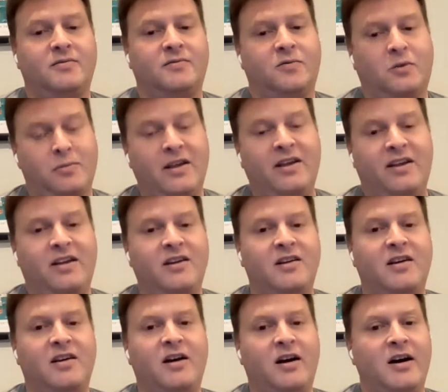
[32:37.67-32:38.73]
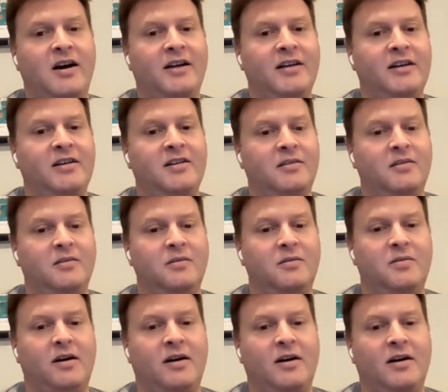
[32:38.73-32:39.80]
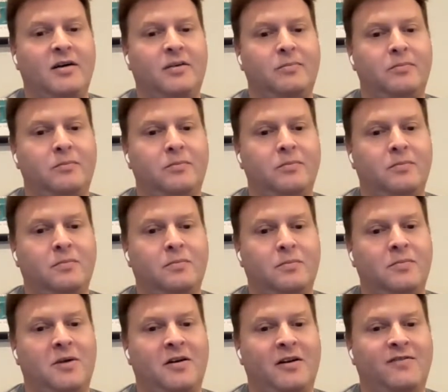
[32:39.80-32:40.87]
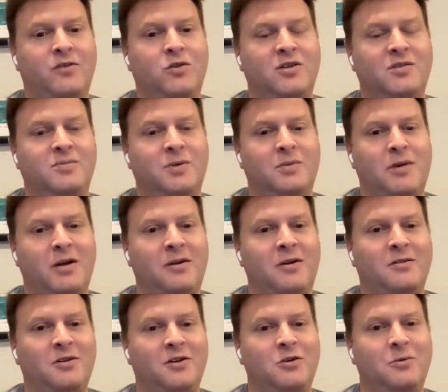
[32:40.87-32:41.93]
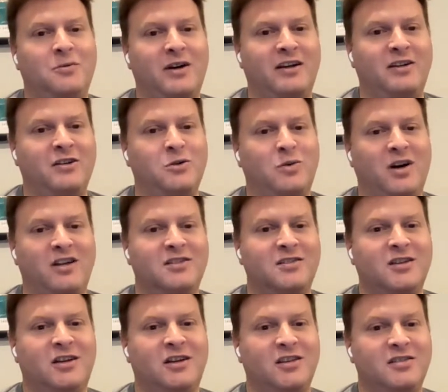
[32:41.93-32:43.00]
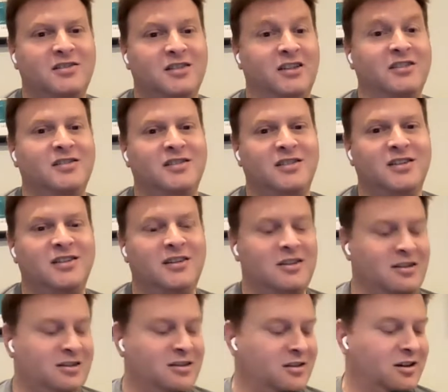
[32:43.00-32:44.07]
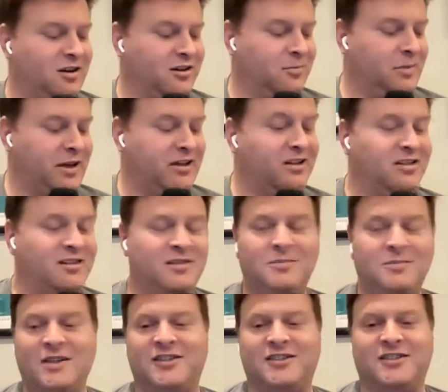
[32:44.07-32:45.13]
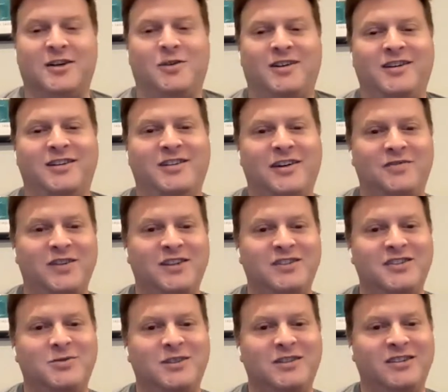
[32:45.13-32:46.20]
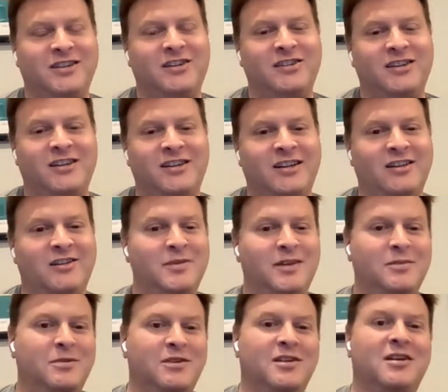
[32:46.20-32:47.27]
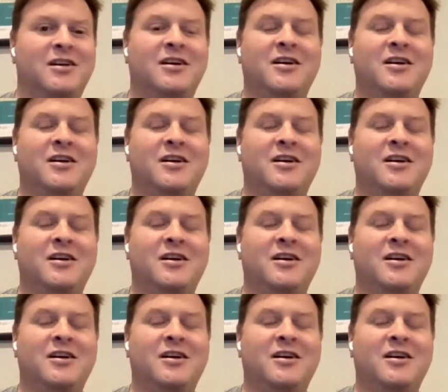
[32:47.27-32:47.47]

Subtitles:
for me, I, of course, put my brand new watch 6 on the beta because I wanted that feature, which scared the hell out of me. But